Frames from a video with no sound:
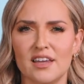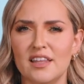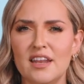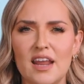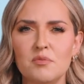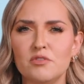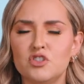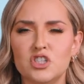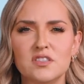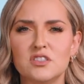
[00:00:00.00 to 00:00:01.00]
in the name of
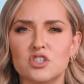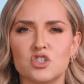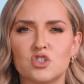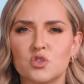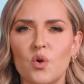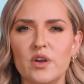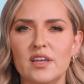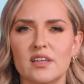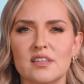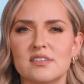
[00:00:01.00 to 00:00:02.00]
just
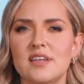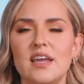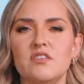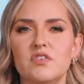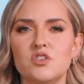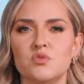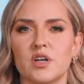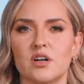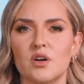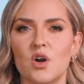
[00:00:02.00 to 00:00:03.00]
destroying the state of Israel.